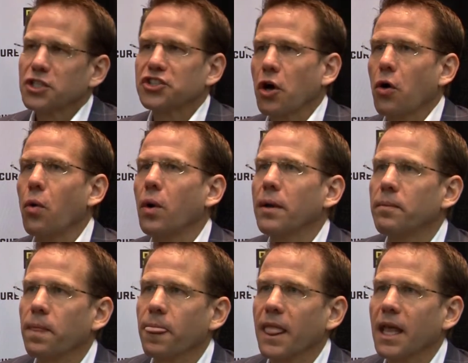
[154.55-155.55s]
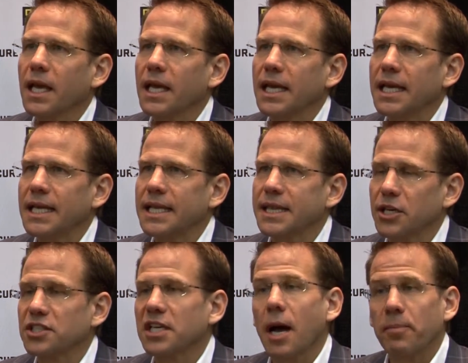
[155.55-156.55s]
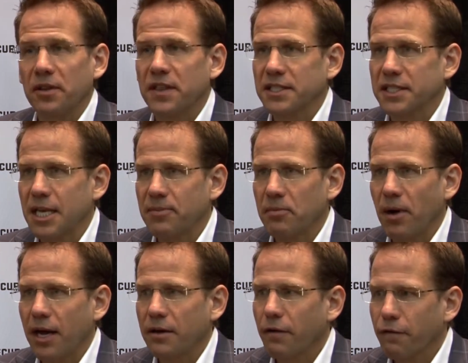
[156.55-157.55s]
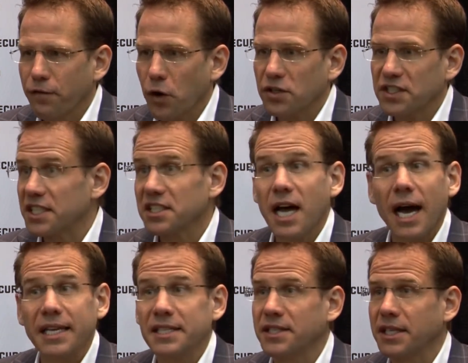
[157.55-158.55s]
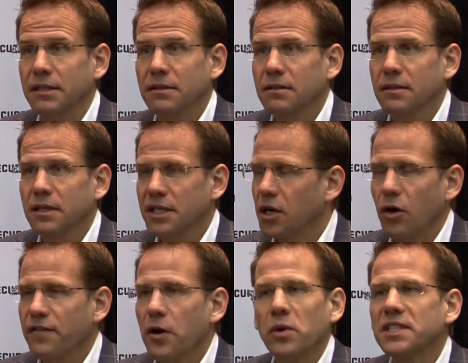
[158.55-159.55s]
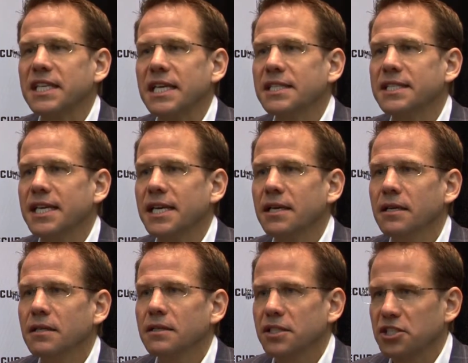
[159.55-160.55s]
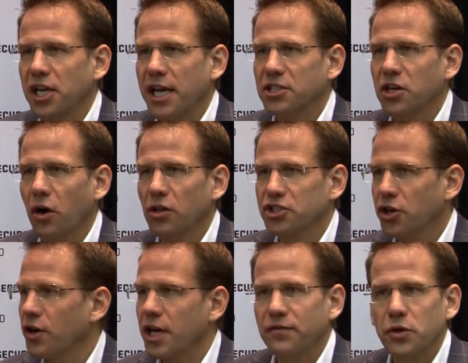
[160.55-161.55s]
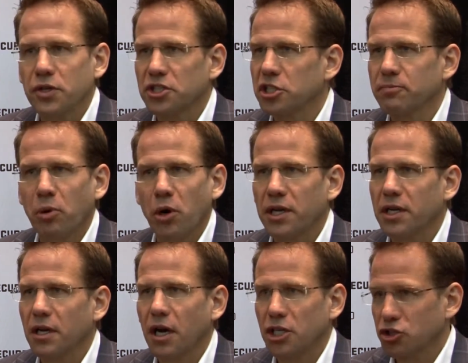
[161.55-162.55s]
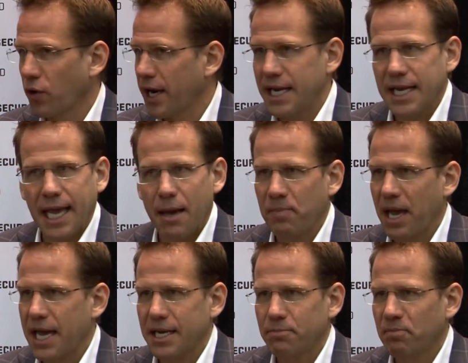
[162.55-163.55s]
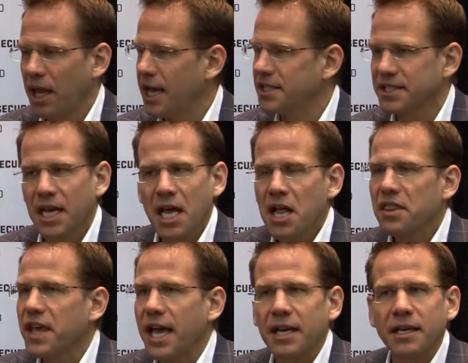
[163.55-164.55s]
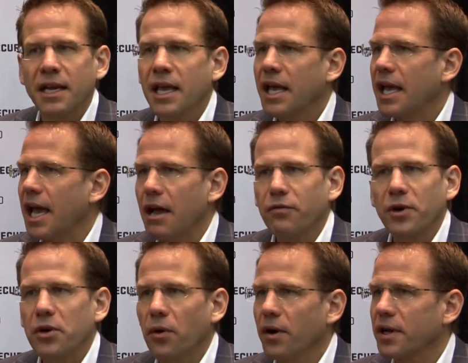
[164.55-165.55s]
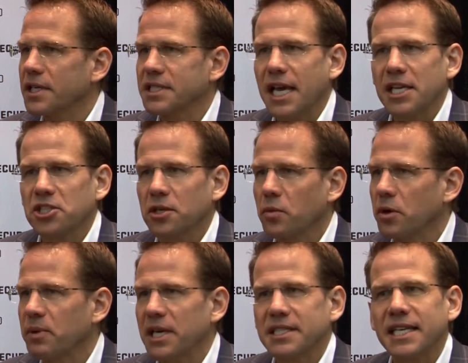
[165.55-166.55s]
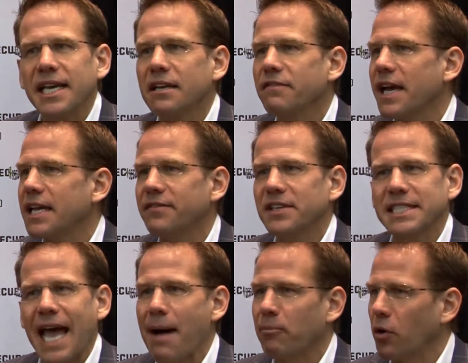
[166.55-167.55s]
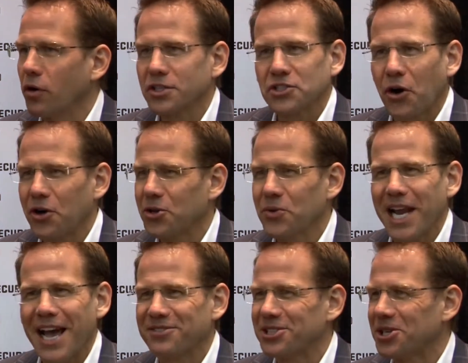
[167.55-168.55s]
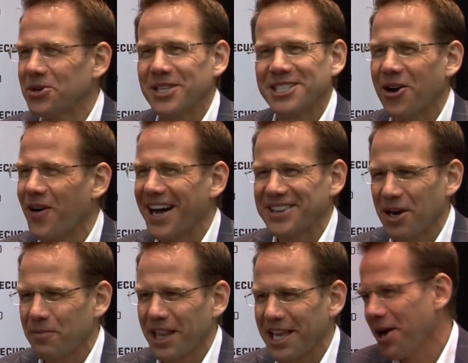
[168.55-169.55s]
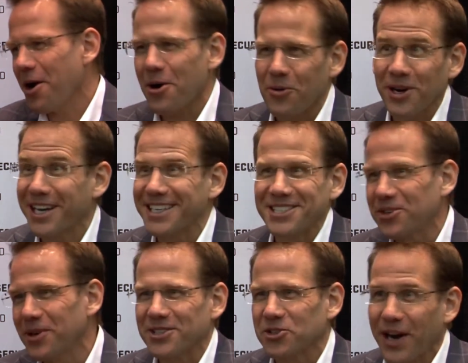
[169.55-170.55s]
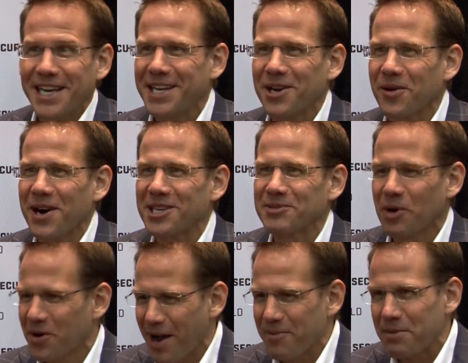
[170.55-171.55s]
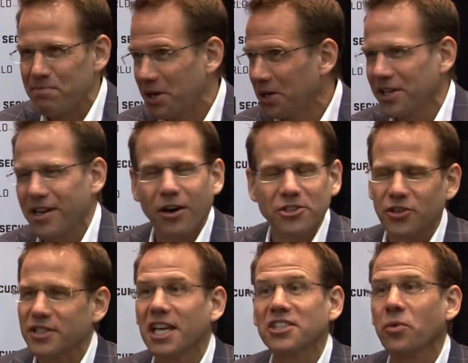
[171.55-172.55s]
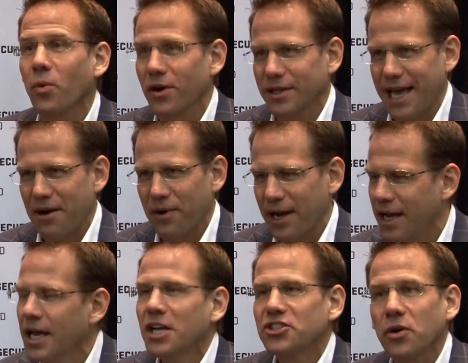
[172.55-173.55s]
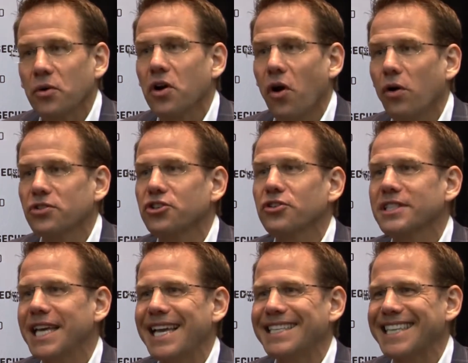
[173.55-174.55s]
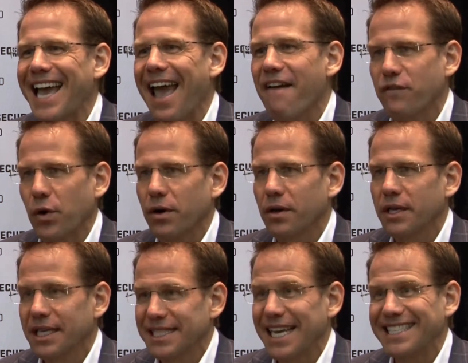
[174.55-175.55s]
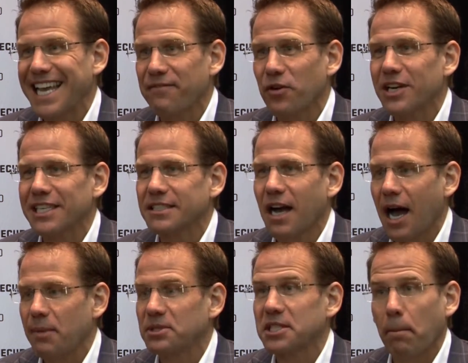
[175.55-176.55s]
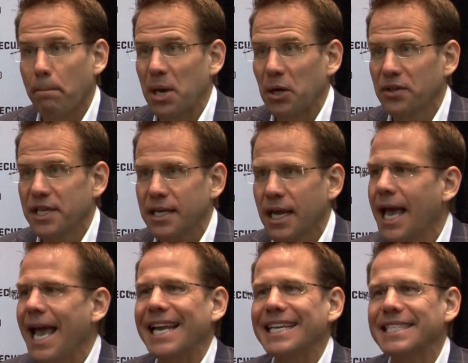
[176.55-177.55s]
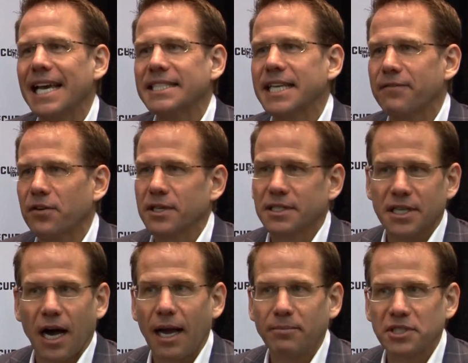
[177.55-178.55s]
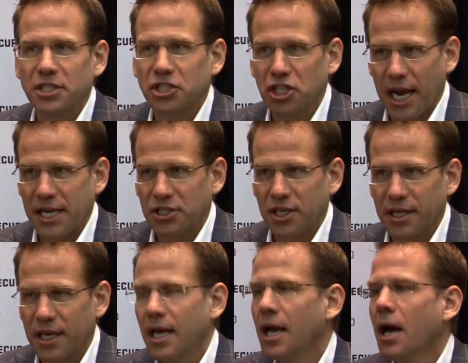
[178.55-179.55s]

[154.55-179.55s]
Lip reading: So there's a couple of things to keep in mind. First, it's not easy. You know, if it was easy to change culture, if you could just put a training campaign in place, then every organization would be as innovative as Apple, because all you would have to do is go out there and be like, oh, we're going to do a training and awareness program and build a culture. It doesn't work that way. So culture takes effort. It takes effort and time to build it, and it takes effort and time to change it.